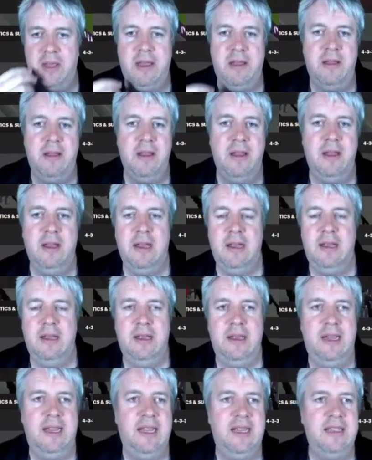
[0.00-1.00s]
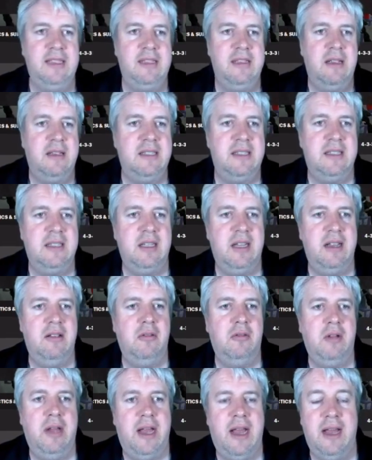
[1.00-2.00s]
There, he is
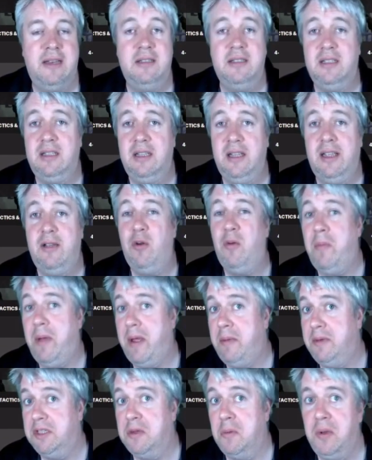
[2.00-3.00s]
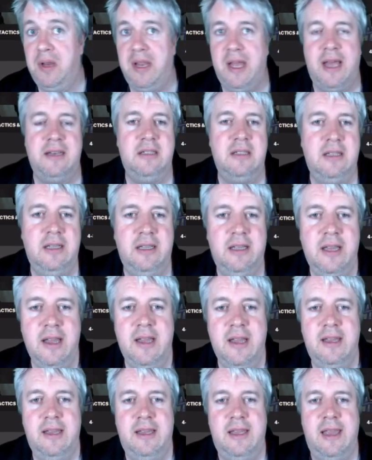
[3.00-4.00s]
single-handedly, or maybe double-handedly,
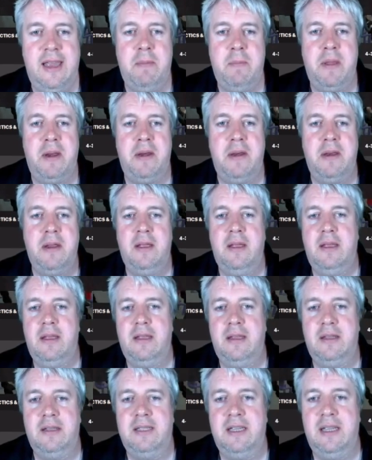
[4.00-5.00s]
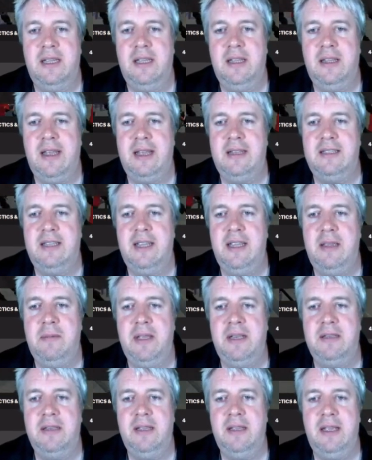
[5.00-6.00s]
keeping their
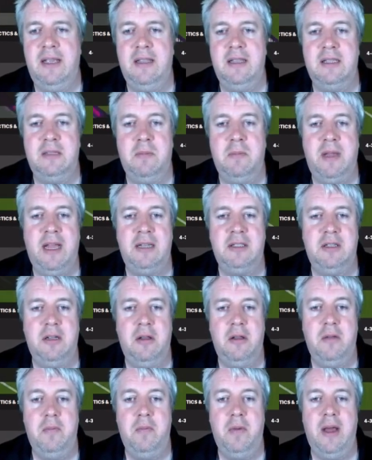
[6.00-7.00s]
team in this match.